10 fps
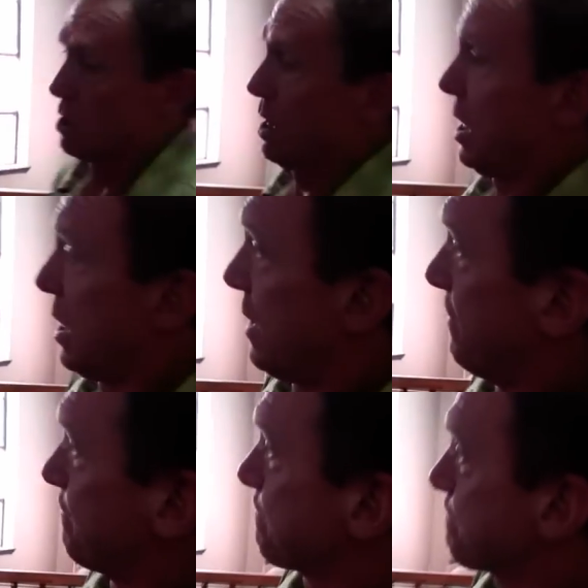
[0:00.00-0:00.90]

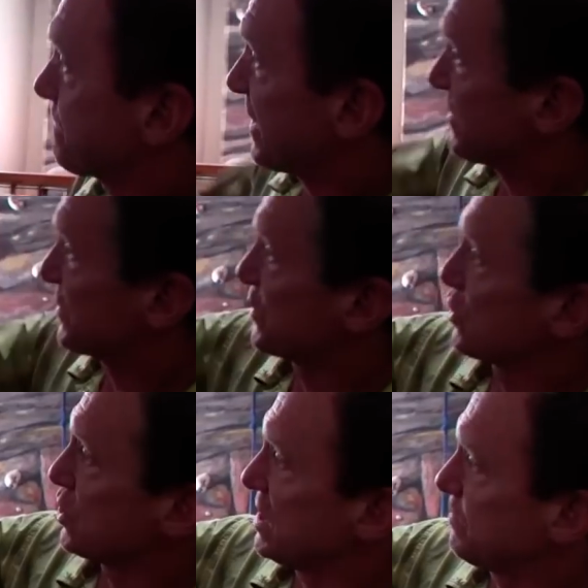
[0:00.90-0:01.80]

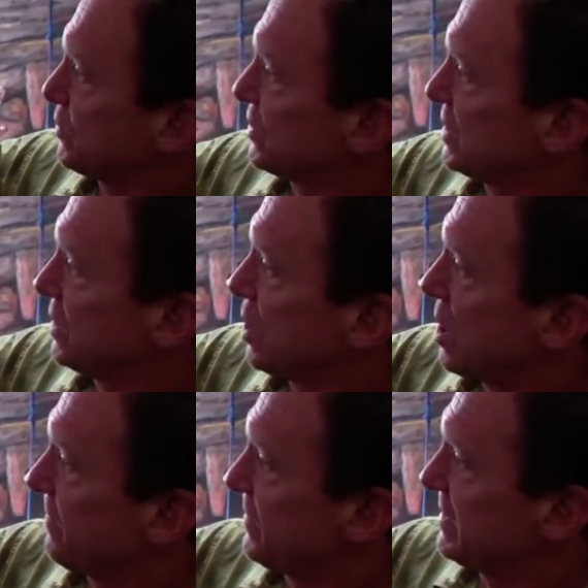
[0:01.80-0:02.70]
30% um,
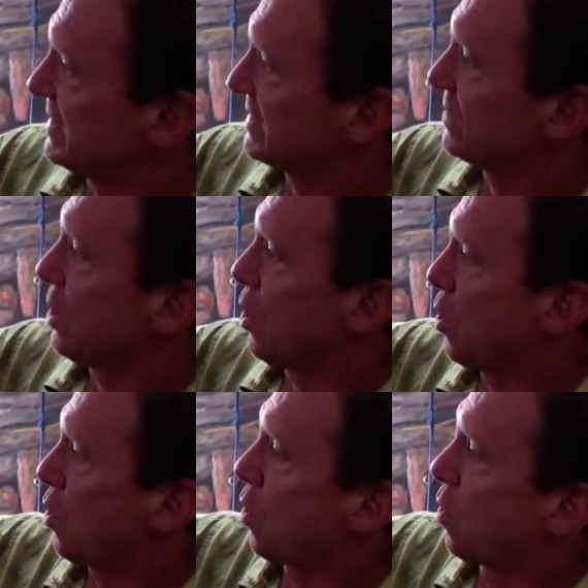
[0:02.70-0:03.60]
off this
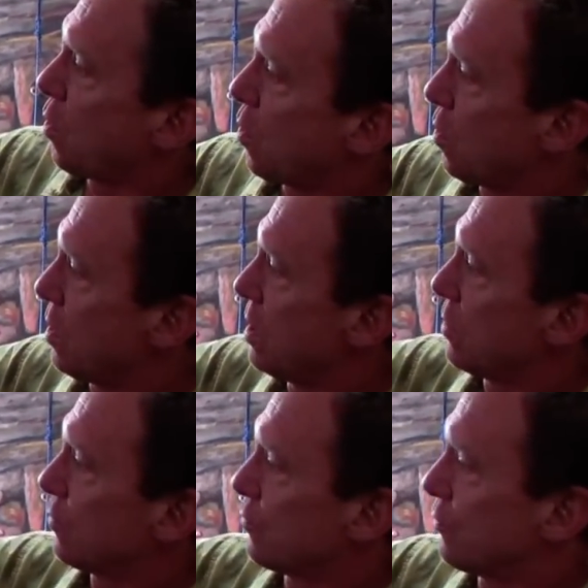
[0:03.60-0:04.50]
whole
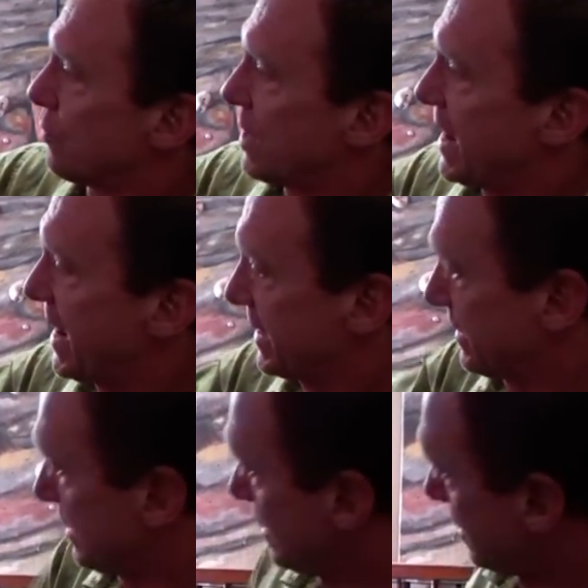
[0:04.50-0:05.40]
rack.
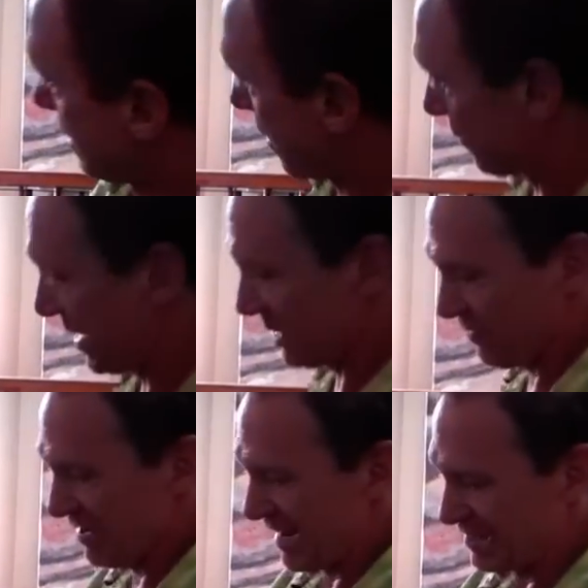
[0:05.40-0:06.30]
All right, we've got